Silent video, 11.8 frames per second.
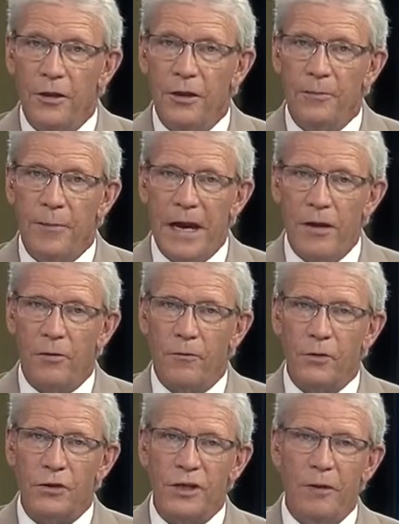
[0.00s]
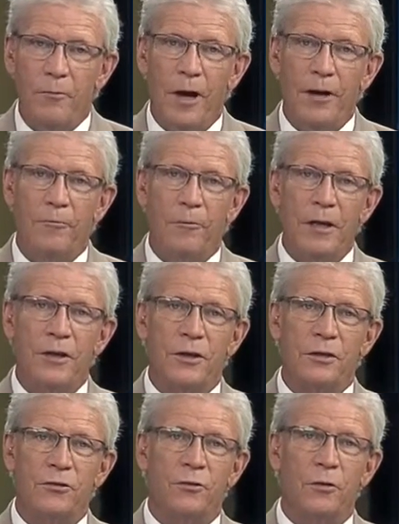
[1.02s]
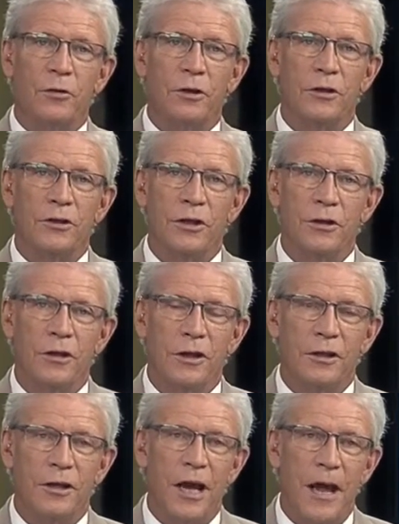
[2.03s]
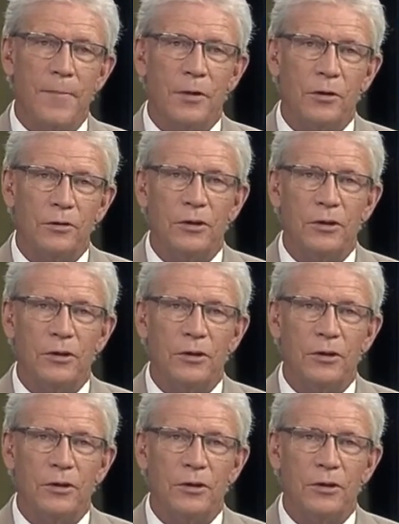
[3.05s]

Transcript: The debate over statewide rent control continued at the Capitol